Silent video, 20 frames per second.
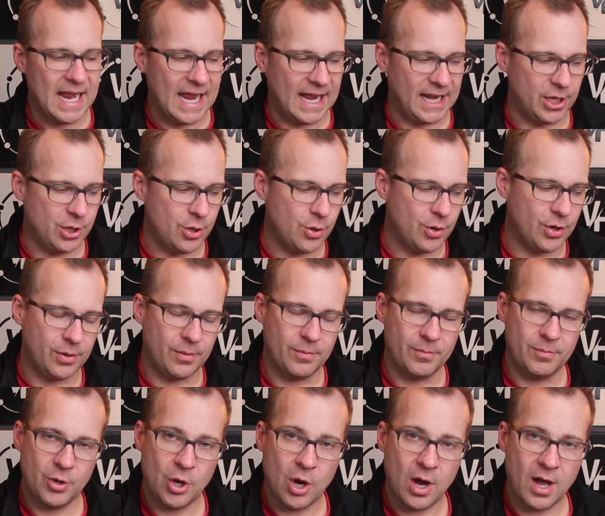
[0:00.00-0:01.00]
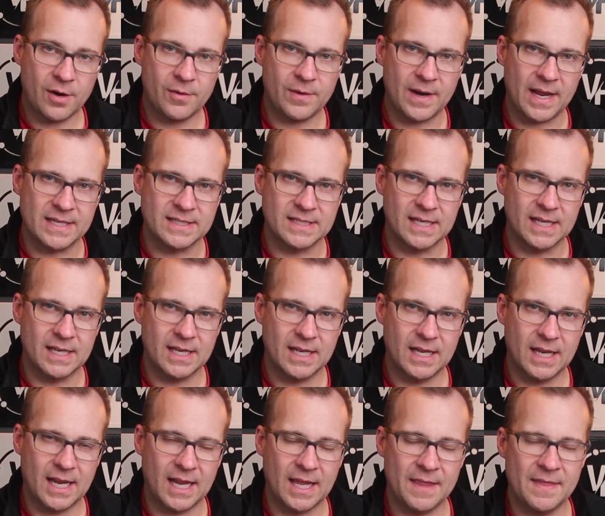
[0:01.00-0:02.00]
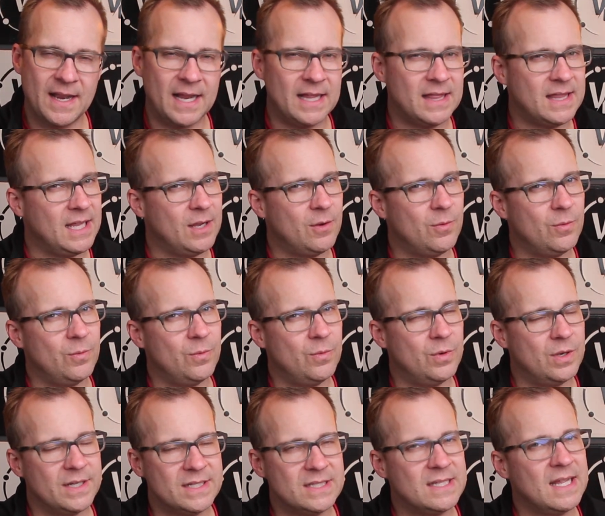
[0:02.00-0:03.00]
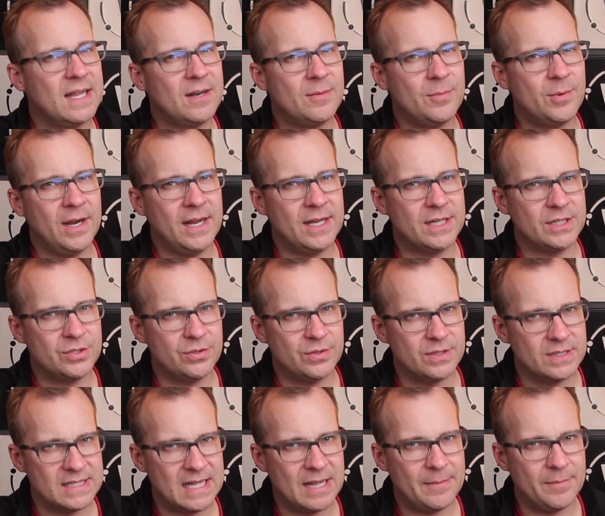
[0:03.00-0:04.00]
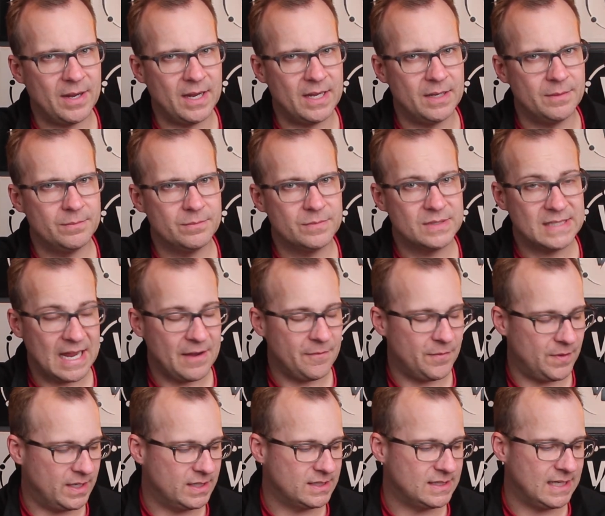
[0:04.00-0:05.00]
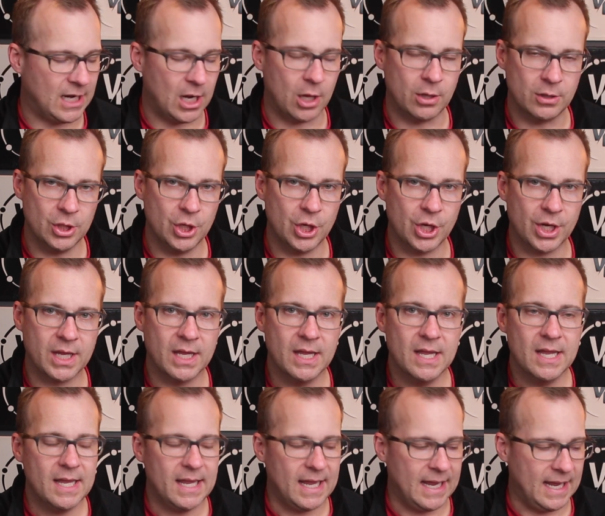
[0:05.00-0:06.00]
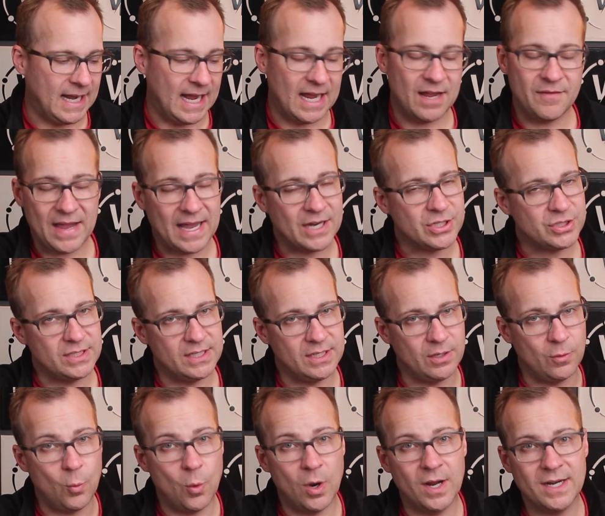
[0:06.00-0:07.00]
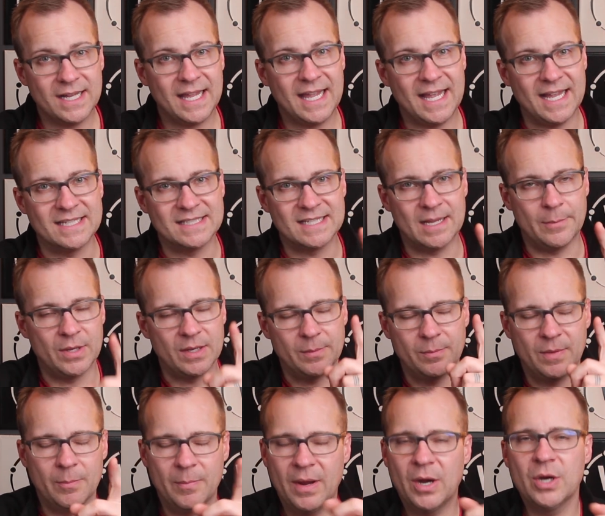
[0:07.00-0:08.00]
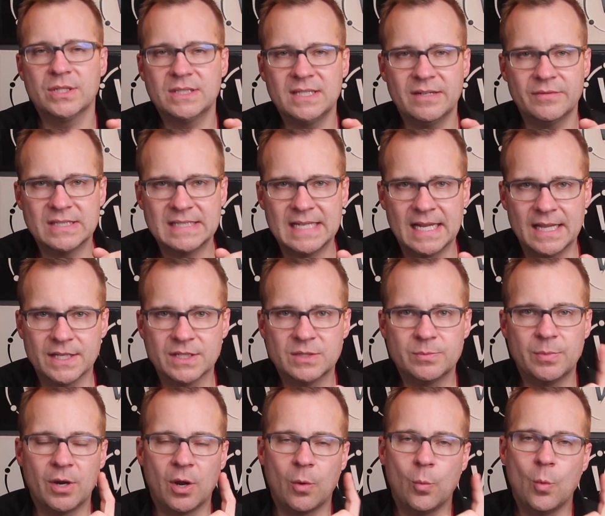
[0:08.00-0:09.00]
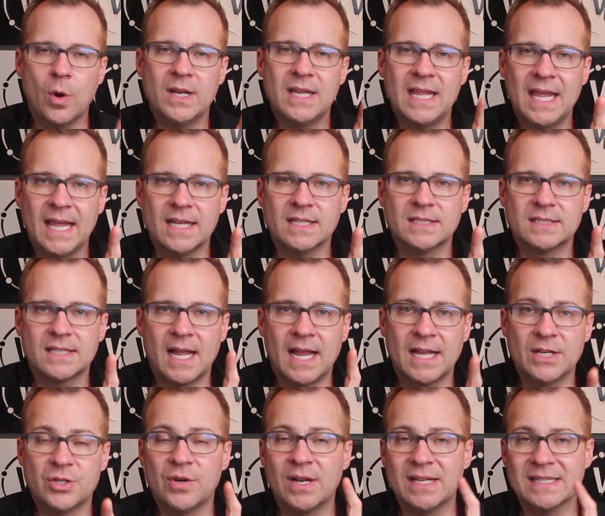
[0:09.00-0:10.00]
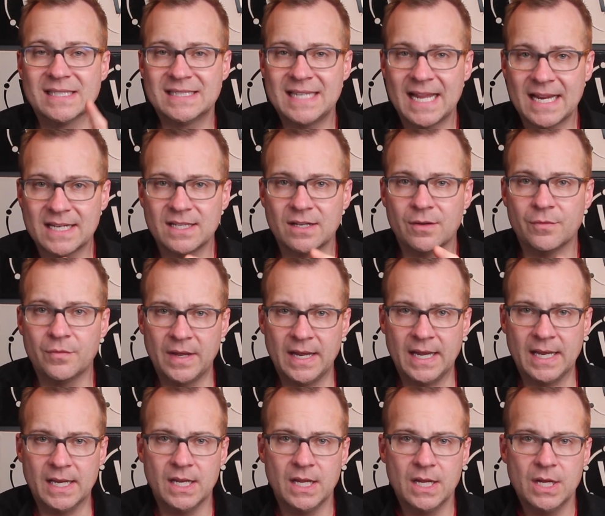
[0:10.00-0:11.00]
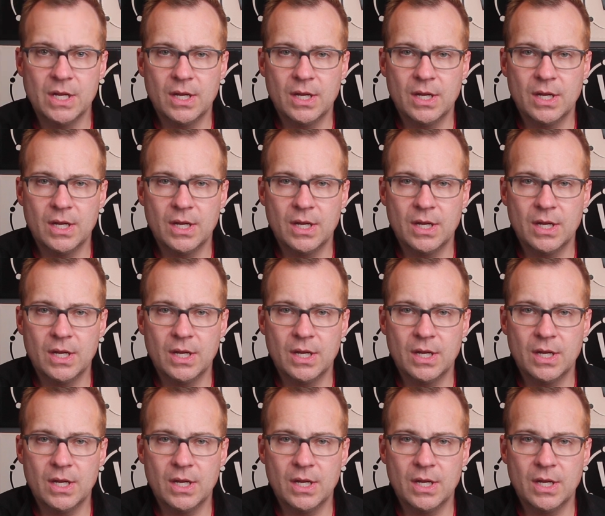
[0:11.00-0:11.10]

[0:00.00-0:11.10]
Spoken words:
And I go to cauterize it, and then I think, well, is that a branch or is that my saphenous? And I'll look, and I have actually, in one case, I'm embarrassed to even say this, but on one case, I transected a vein